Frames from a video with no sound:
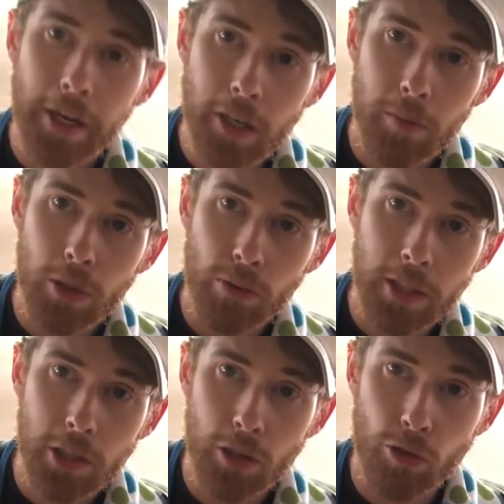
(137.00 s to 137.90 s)
Now you're gonna put the
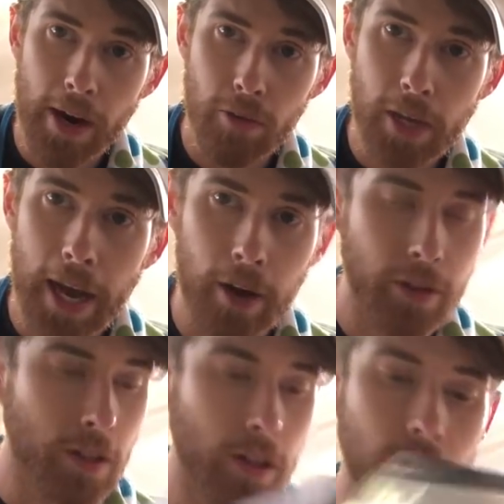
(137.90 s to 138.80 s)
rest of your ground
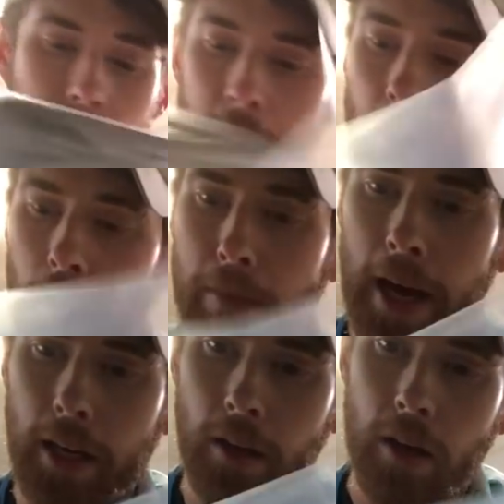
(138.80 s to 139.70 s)
cow in the Ziploc
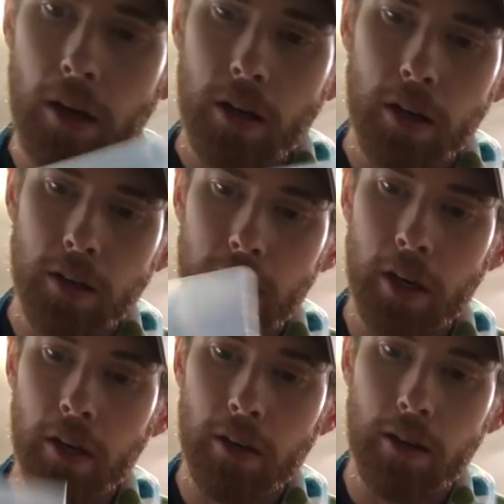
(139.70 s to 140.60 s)
baggie, because,
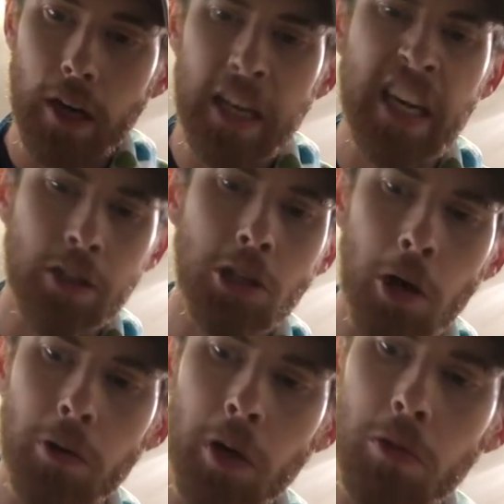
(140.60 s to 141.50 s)
again, you
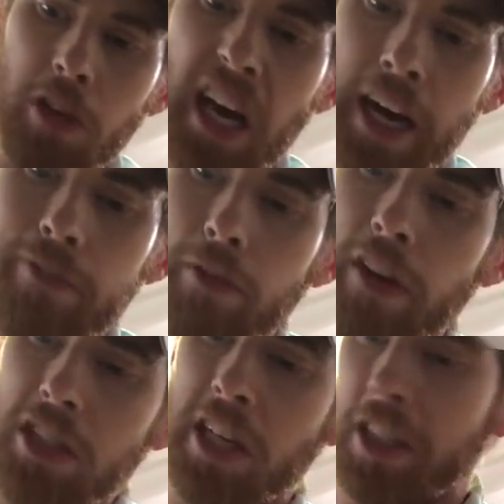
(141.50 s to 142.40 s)
don't know the kind of
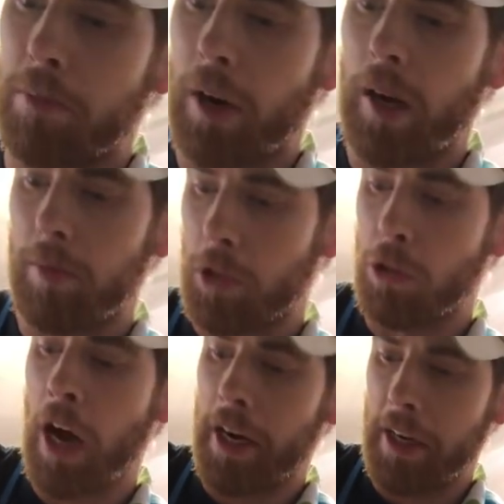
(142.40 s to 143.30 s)
infestation problems
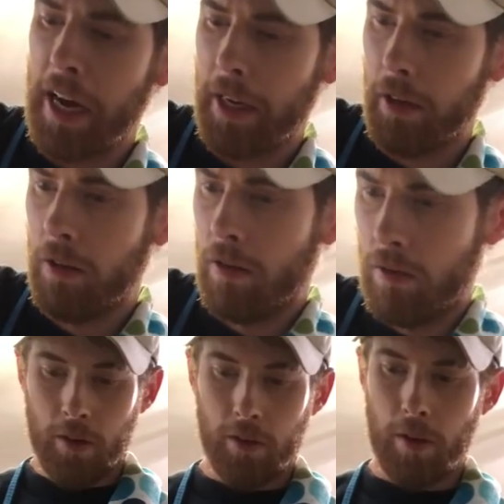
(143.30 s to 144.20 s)
you got at night.
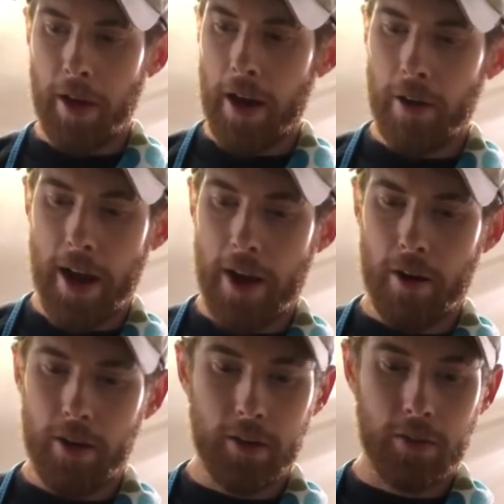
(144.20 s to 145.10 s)
Somehow,
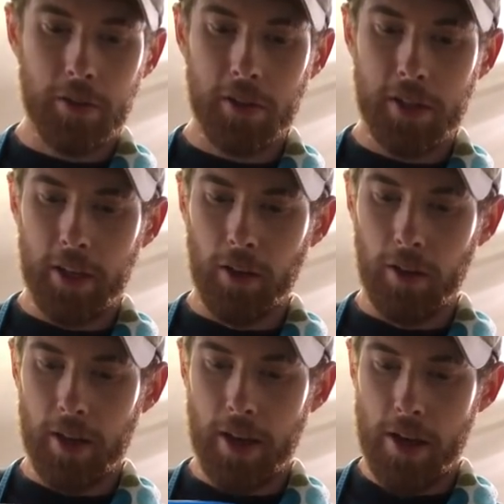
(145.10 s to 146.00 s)
air is still
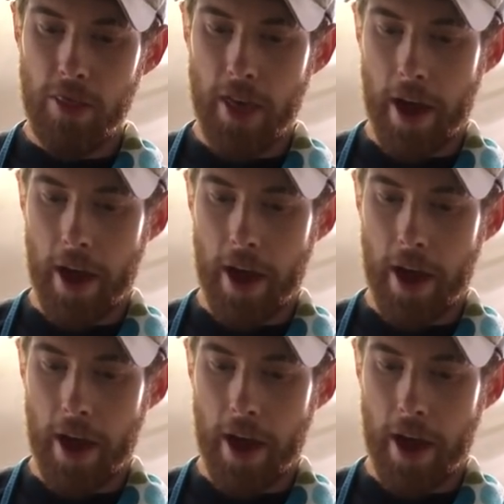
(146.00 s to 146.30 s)
in